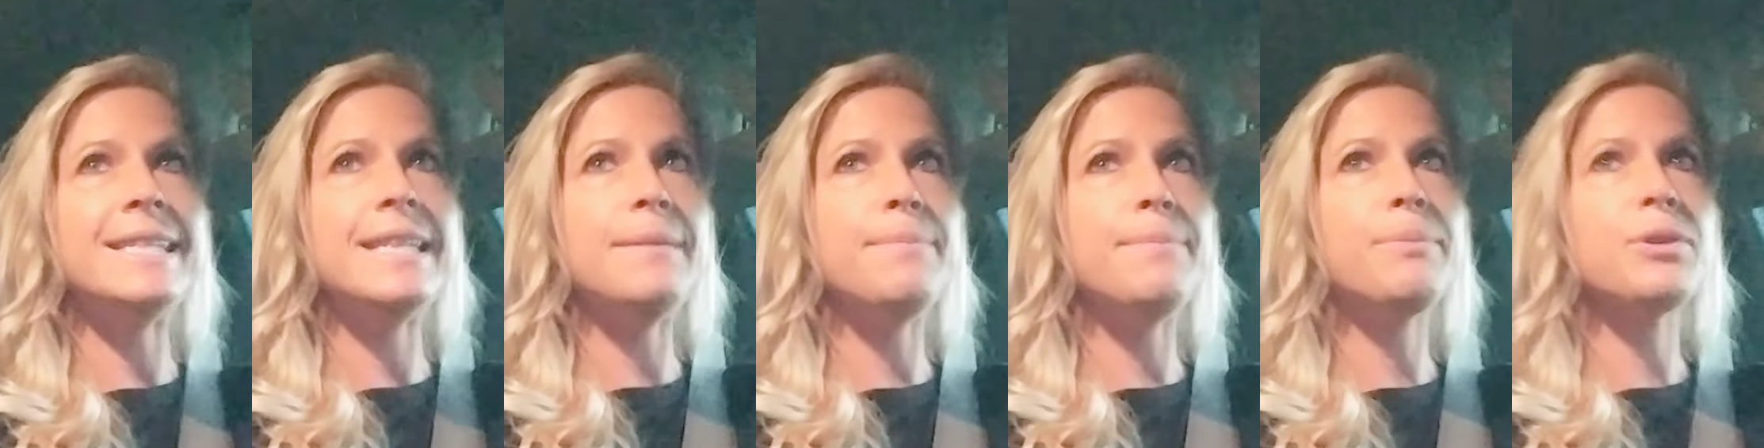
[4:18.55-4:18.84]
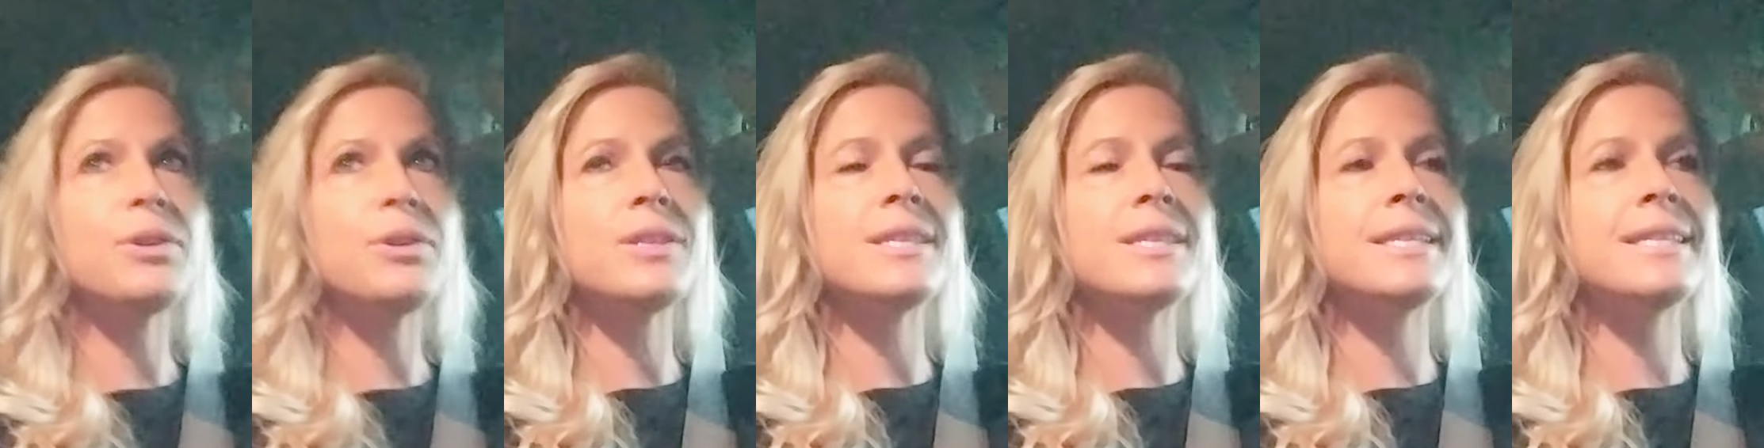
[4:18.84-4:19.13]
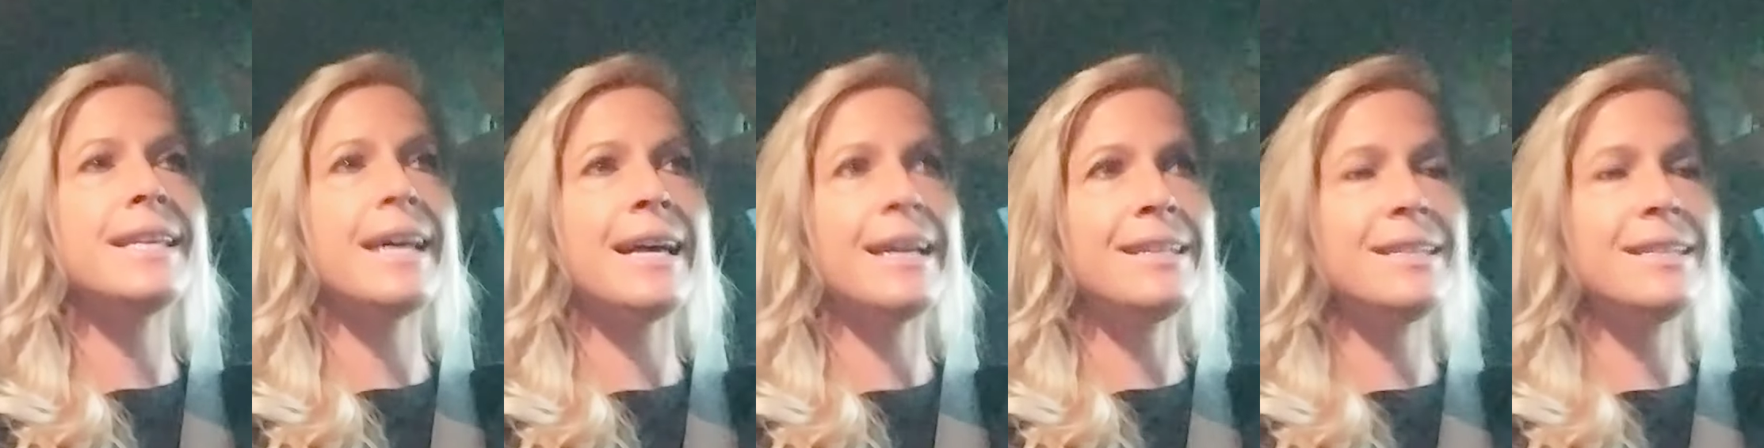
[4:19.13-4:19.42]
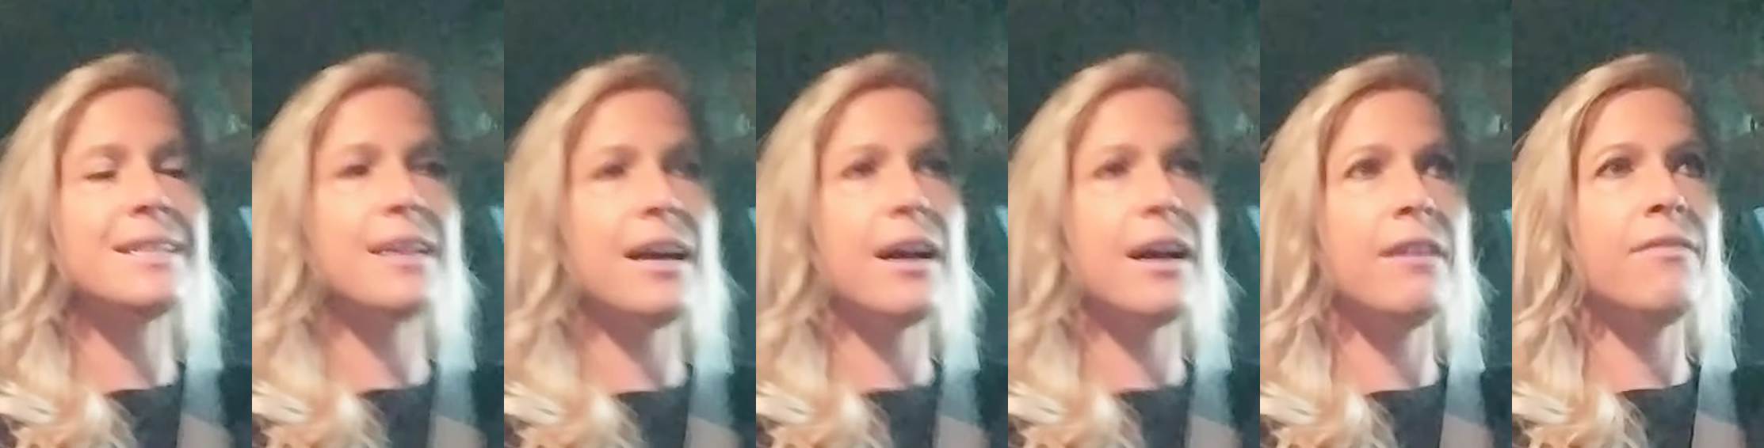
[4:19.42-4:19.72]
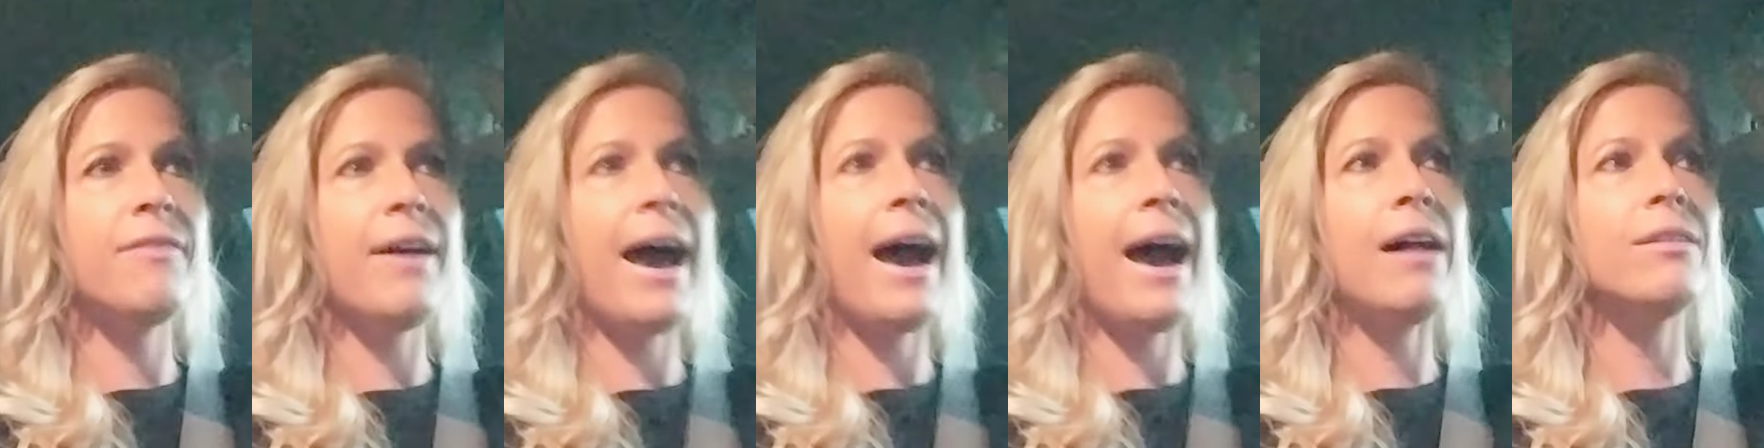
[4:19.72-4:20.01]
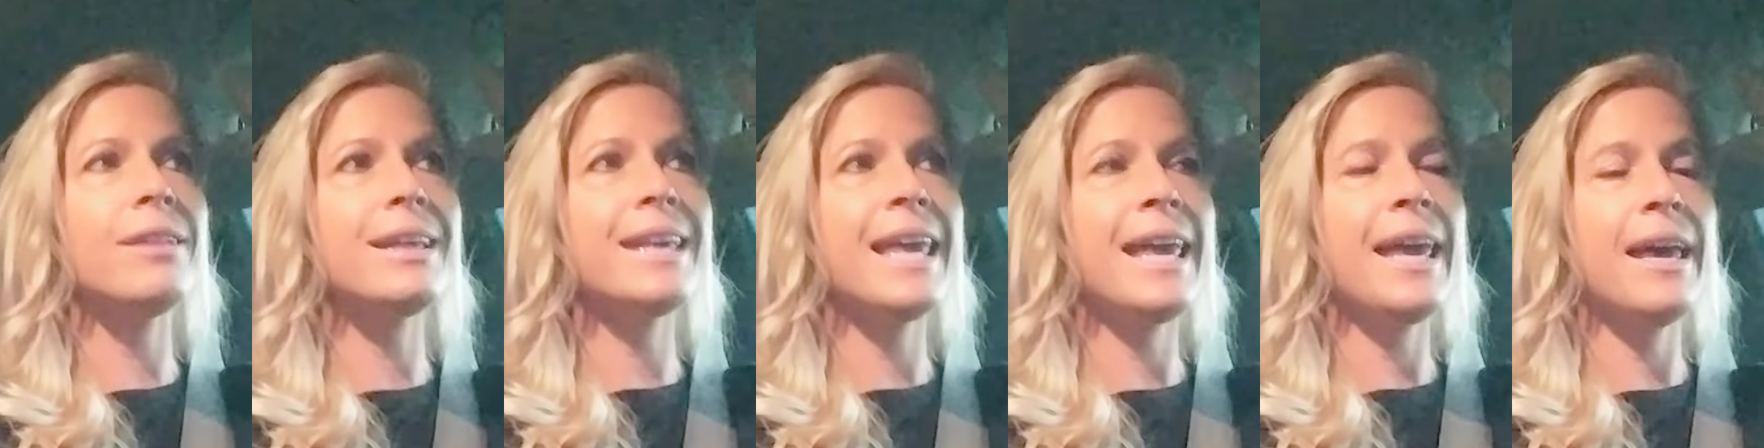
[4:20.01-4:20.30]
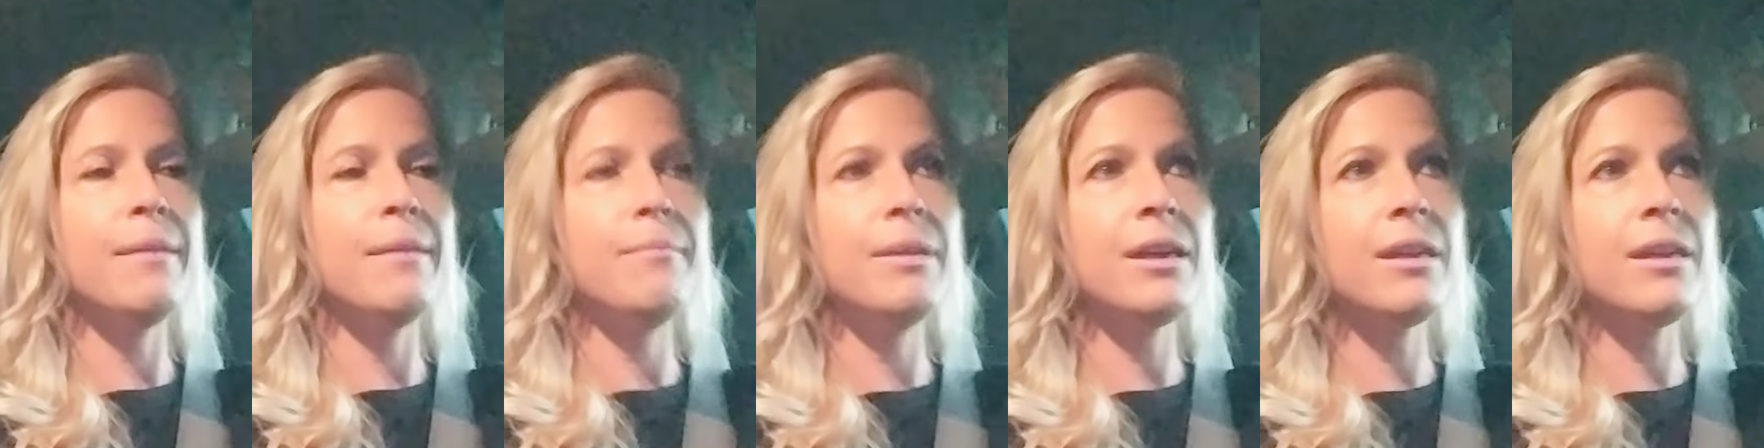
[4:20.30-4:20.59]
deeper set of
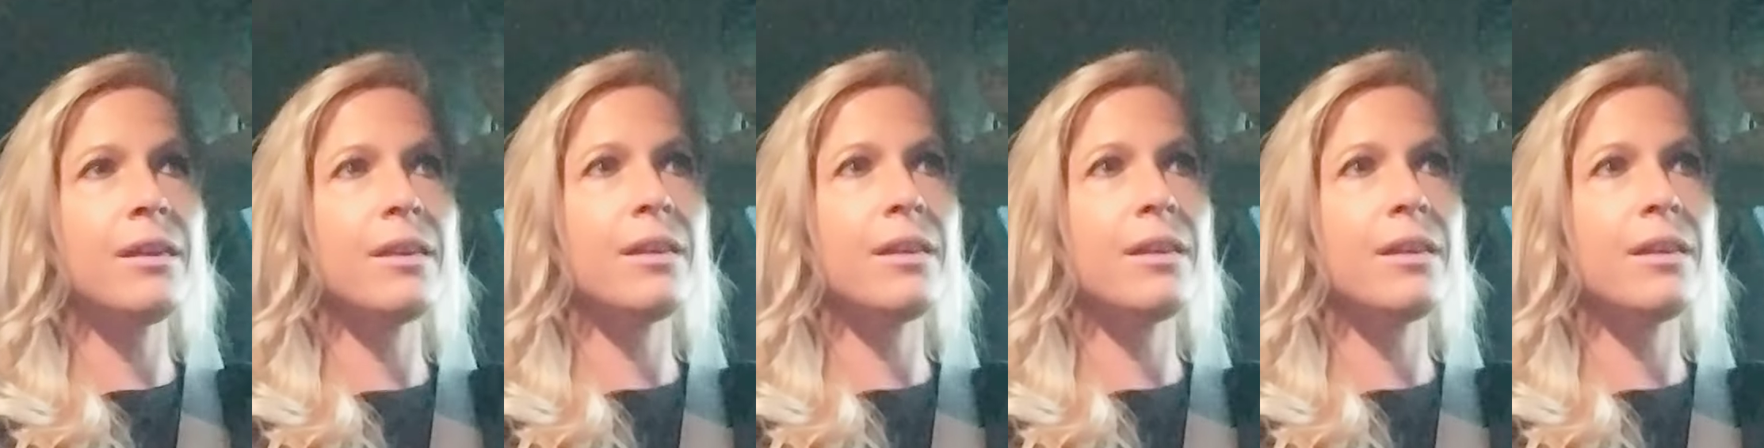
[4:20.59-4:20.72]
alchemic,